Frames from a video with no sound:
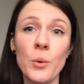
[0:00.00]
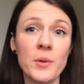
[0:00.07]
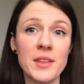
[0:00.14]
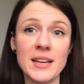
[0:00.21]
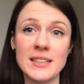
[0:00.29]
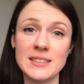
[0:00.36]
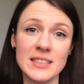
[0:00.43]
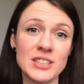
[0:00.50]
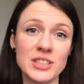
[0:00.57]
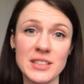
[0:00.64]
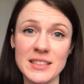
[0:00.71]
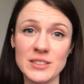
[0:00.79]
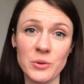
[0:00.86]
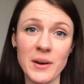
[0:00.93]
what the
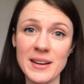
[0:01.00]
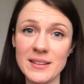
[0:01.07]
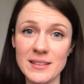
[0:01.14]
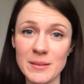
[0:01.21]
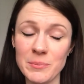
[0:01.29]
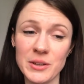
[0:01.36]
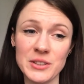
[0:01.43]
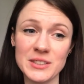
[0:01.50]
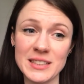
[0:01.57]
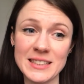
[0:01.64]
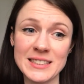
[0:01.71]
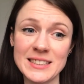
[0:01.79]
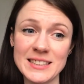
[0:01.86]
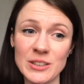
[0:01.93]
condition is or anything because I'm
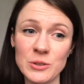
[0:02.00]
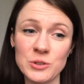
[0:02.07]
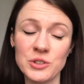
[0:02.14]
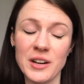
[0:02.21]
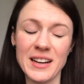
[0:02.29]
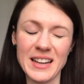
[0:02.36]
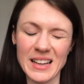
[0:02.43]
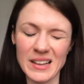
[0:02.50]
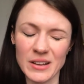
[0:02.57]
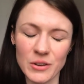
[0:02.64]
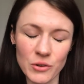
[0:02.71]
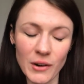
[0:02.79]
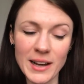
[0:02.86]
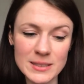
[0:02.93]
still trying to
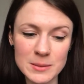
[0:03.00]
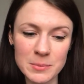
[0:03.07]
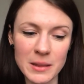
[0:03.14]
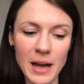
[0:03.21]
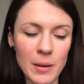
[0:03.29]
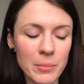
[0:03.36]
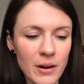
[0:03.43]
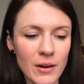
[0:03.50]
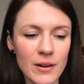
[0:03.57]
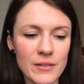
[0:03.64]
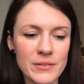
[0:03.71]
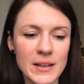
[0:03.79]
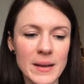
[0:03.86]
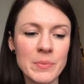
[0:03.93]
grasp that part
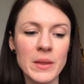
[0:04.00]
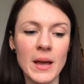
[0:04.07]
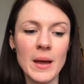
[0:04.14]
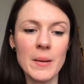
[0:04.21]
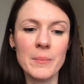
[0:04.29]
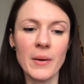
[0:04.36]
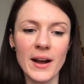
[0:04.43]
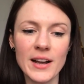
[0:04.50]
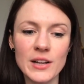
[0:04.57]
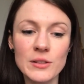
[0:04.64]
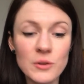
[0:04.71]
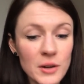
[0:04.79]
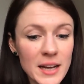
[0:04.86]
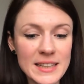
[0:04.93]
of it, but I
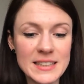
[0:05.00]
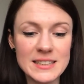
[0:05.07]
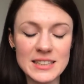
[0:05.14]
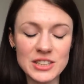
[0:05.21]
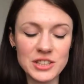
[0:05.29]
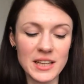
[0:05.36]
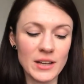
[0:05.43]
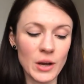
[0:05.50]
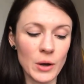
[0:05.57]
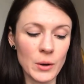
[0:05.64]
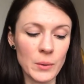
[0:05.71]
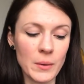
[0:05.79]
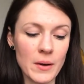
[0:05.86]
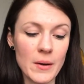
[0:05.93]
can look at an ECG and
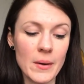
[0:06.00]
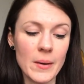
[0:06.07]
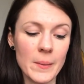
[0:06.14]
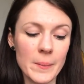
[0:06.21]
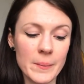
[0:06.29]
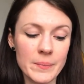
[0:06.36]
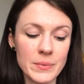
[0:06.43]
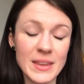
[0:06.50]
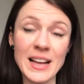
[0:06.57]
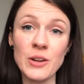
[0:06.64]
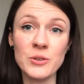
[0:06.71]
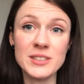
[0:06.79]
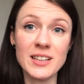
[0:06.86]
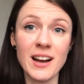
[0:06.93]
go, that
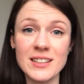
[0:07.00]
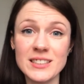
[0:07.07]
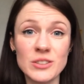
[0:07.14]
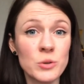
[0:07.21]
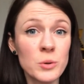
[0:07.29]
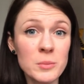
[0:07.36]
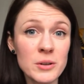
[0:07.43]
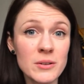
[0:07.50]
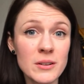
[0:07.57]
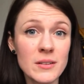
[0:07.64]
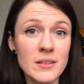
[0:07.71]
looks kind of normal.